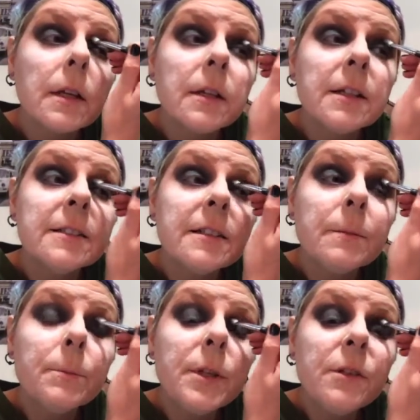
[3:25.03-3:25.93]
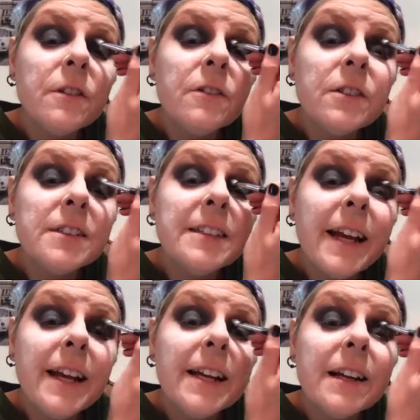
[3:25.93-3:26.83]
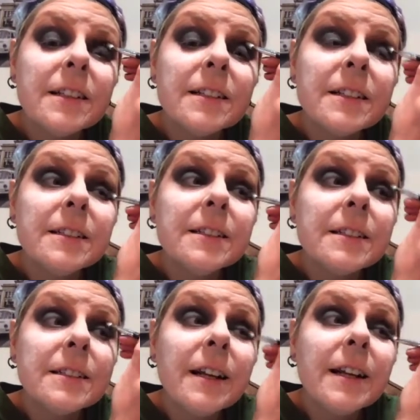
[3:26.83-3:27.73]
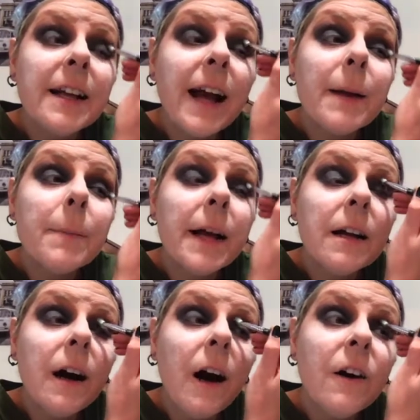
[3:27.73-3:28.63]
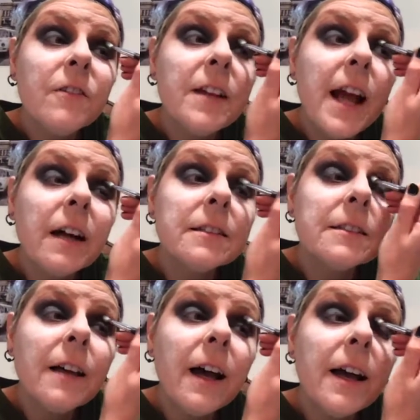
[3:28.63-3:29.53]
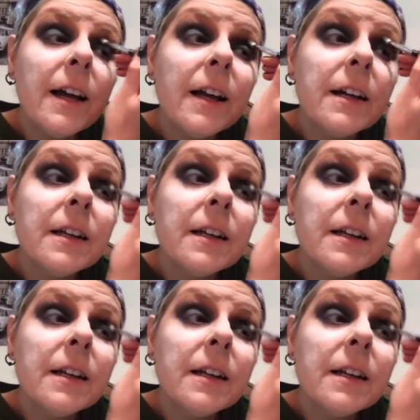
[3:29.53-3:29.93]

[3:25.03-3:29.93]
It's a beautiful day here. It's nice and sunny. I had my coffee outside.